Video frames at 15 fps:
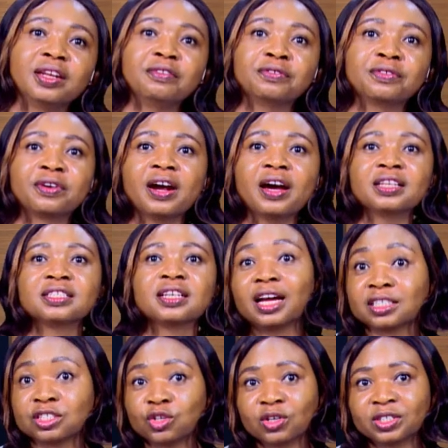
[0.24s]
And if Christ
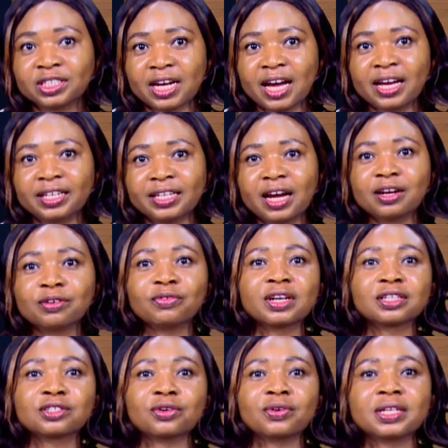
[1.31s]
has not died and
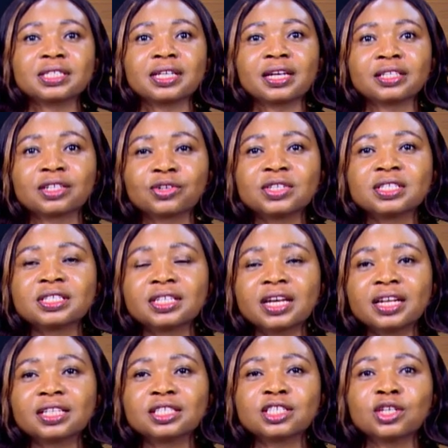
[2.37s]
resurrected,
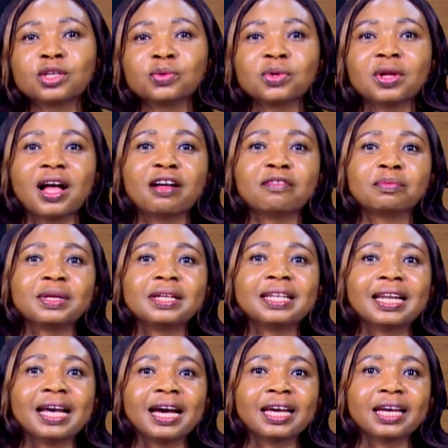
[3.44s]
Christianity will have
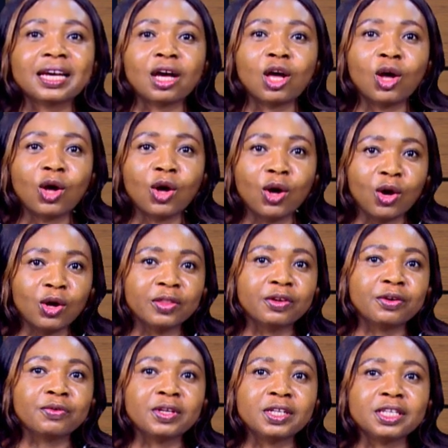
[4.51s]
been like
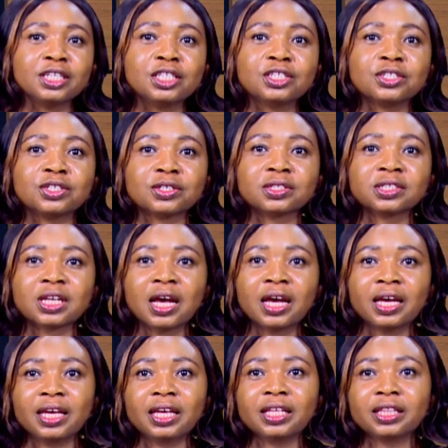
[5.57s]
other religions
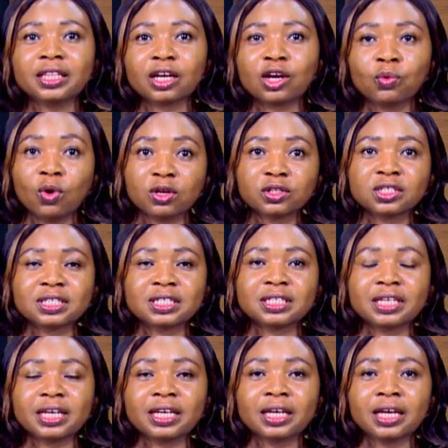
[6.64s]
in the world
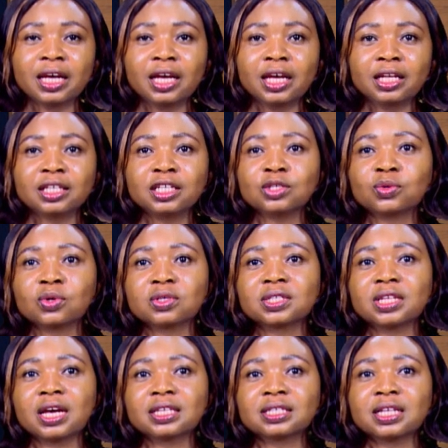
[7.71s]
today. This was
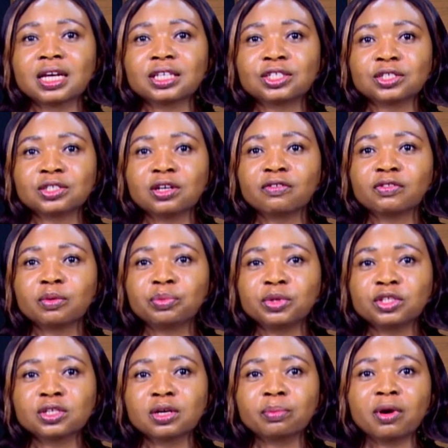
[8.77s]
the assertion of the
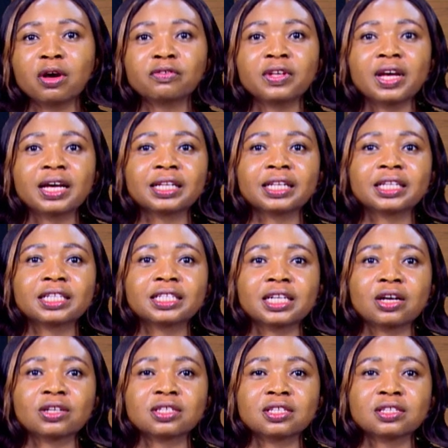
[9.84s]
Bishop of the Anglican
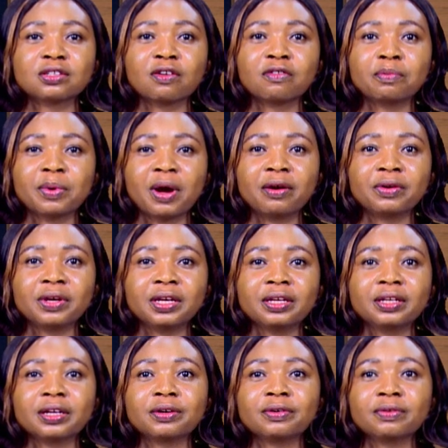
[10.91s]
Diocese of
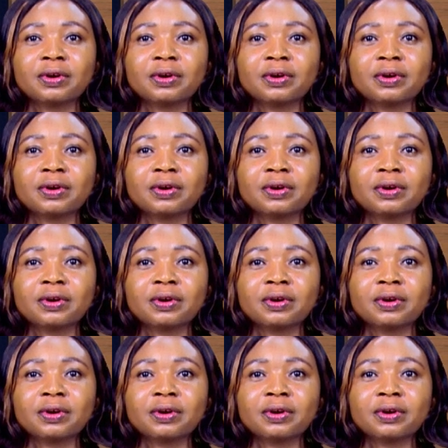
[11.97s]
Bari, the